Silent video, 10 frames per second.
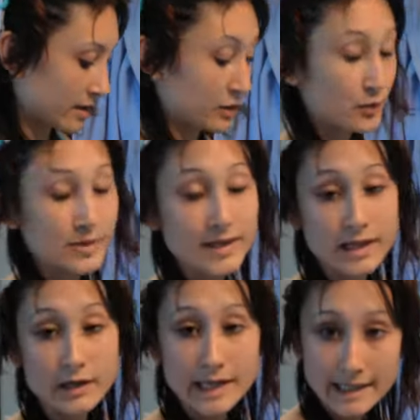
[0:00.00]
Now you will
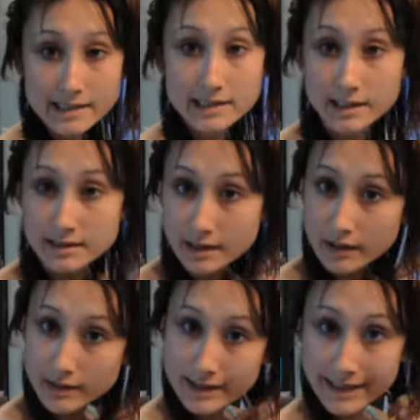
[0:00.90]
hear a hissing
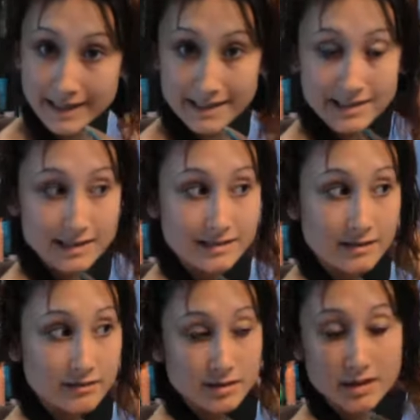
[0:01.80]
sound, and that hissing
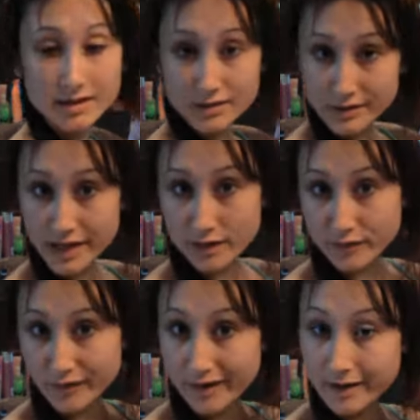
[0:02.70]
sound is not your
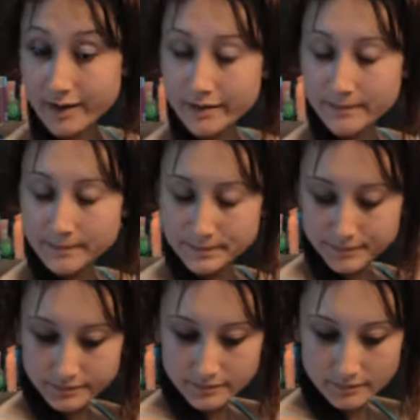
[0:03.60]
hair frying.
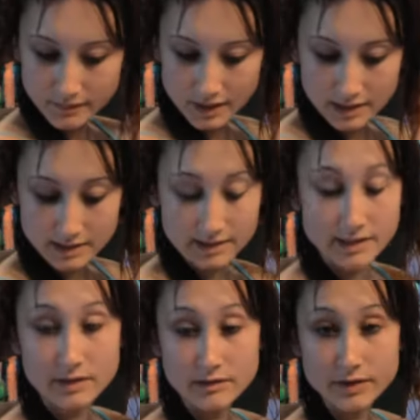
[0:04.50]
It's the
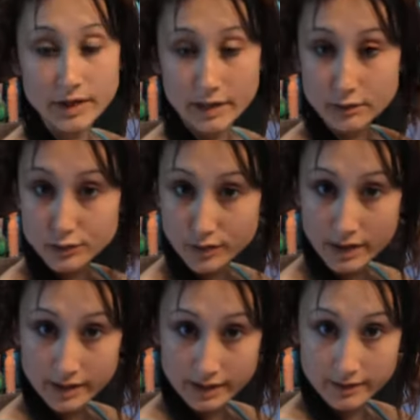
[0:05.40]
sound of your hair
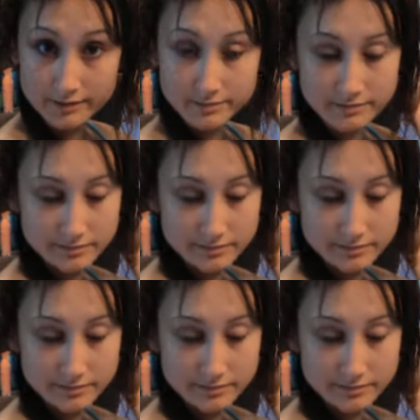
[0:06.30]
drying.